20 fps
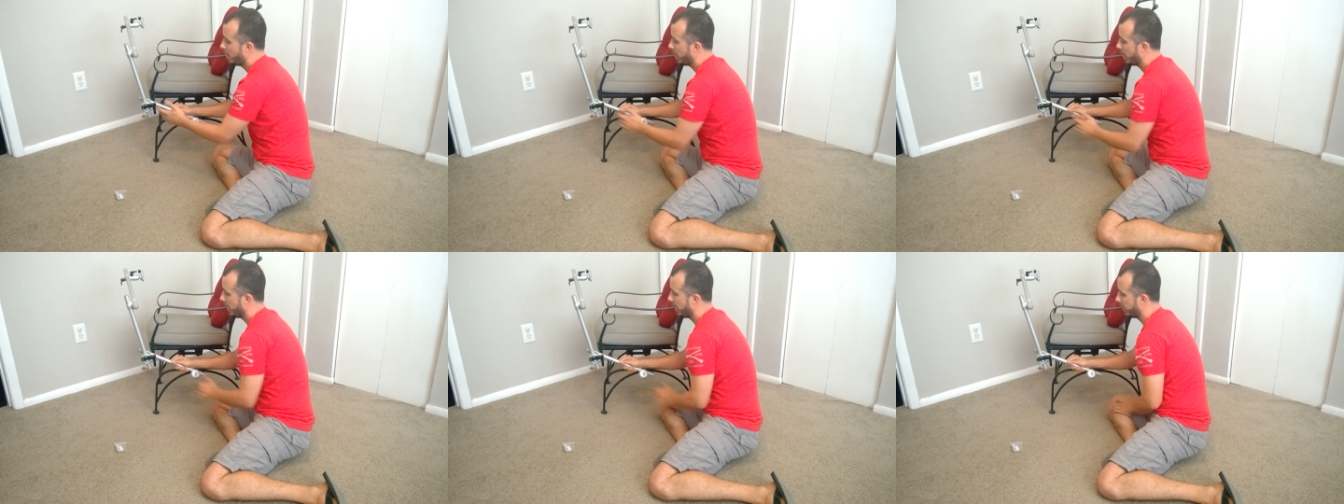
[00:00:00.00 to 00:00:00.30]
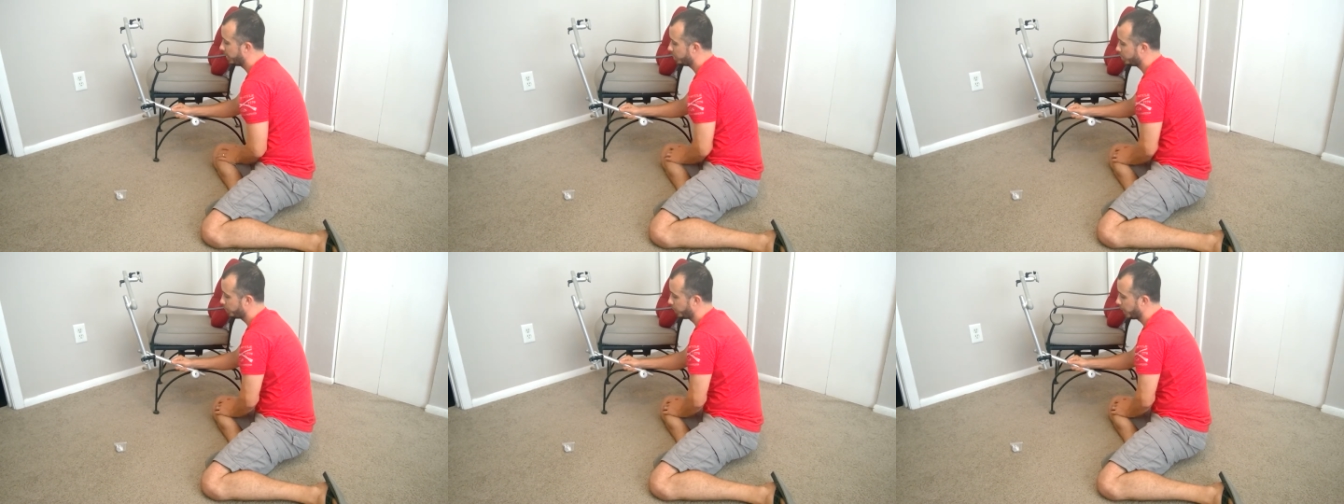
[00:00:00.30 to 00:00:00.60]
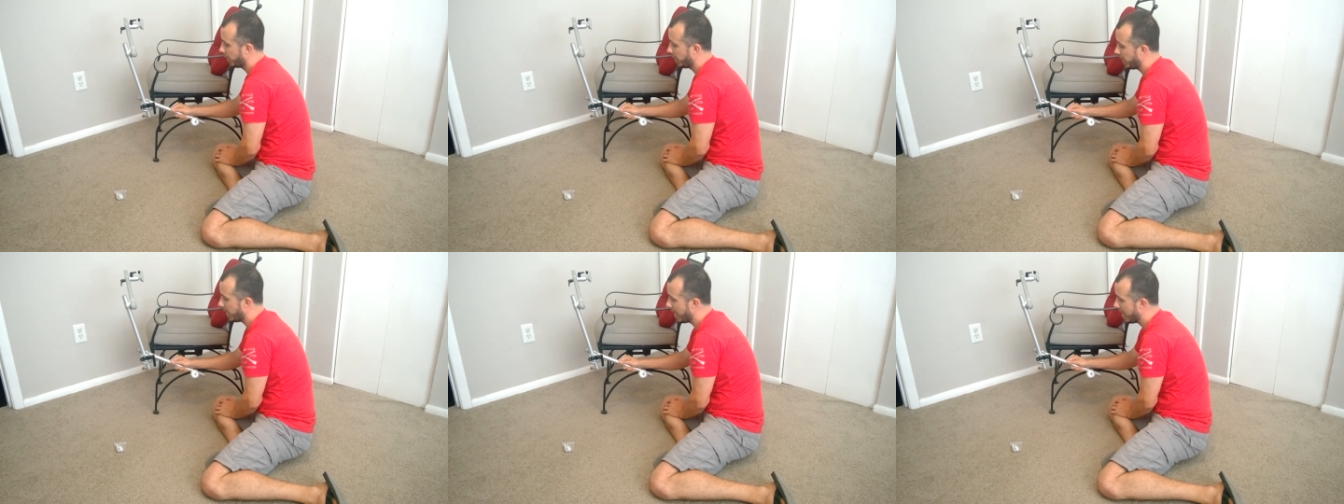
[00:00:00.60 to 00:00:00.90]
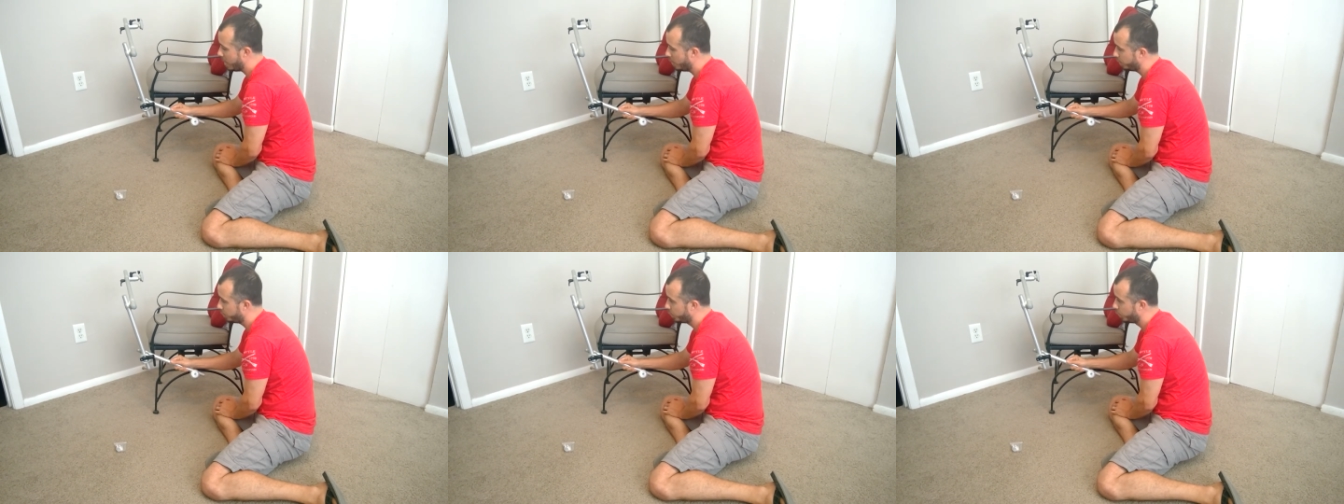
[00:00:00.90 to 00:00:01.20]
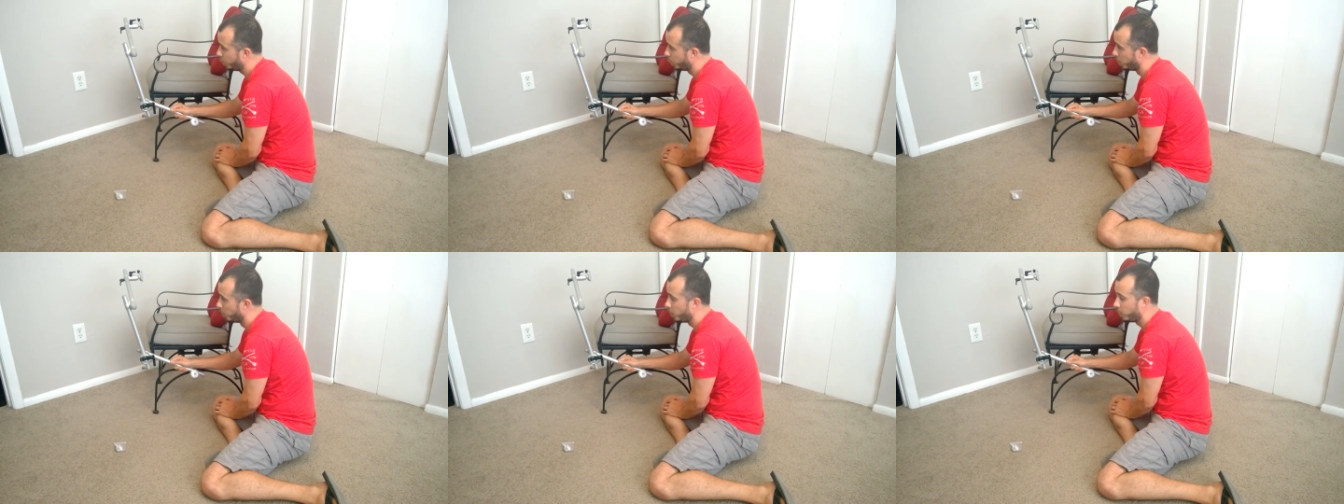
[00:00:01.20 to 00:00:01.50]
and explain how
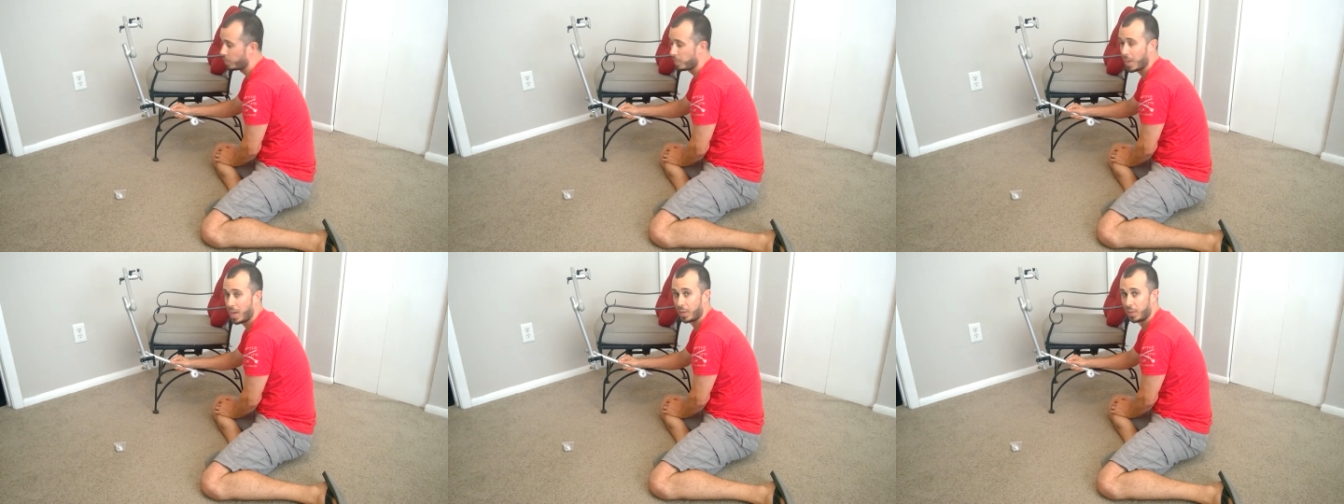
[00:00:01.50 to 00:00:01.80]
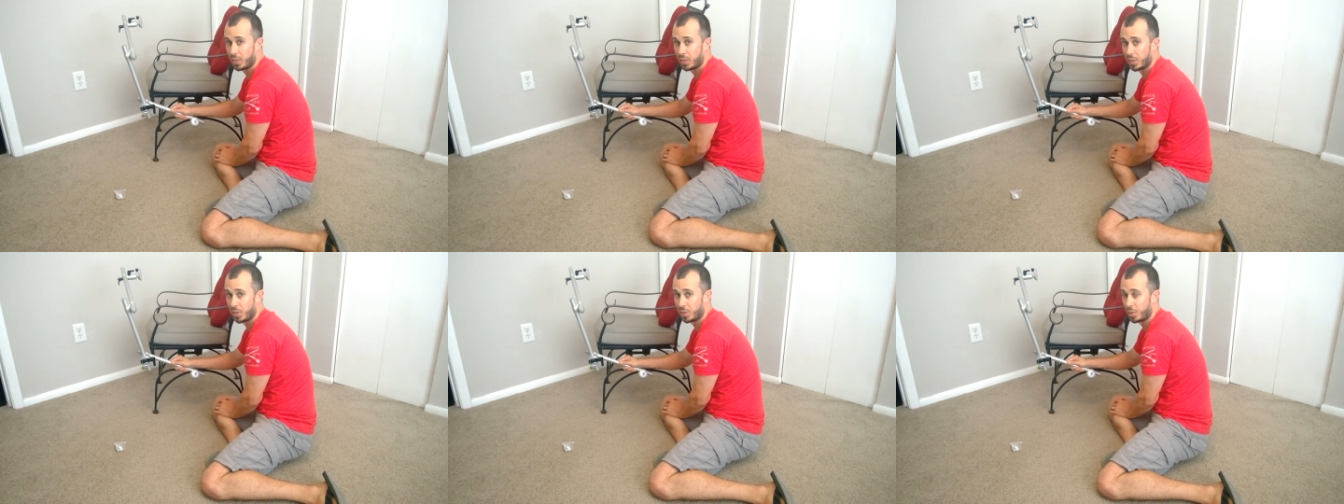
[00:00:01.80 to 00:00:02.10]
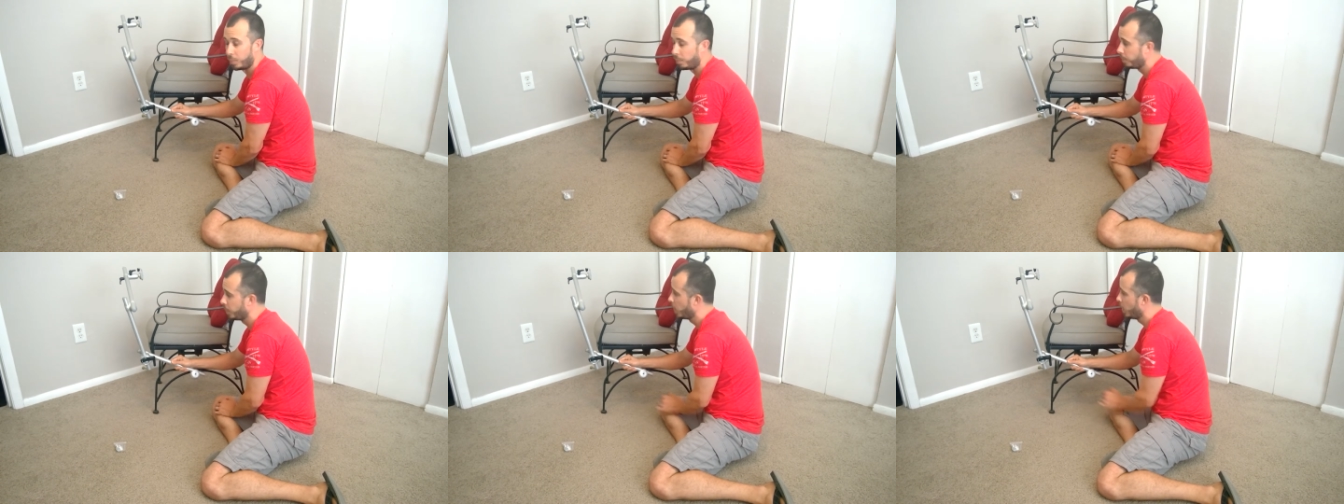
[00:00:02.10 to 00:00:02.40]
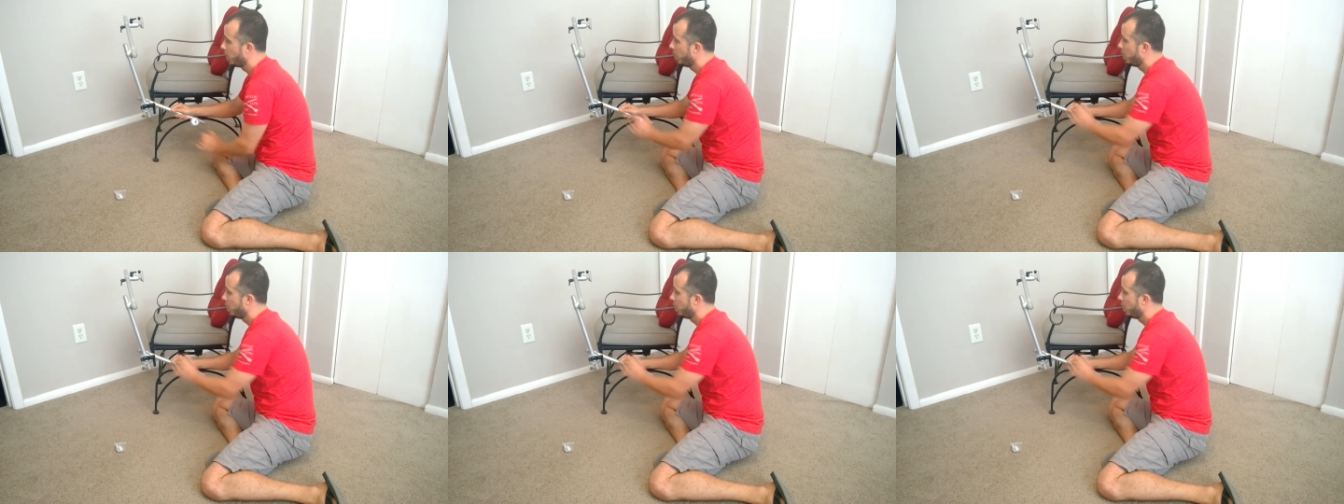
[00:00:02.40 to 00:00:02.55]
to remove the mounting system.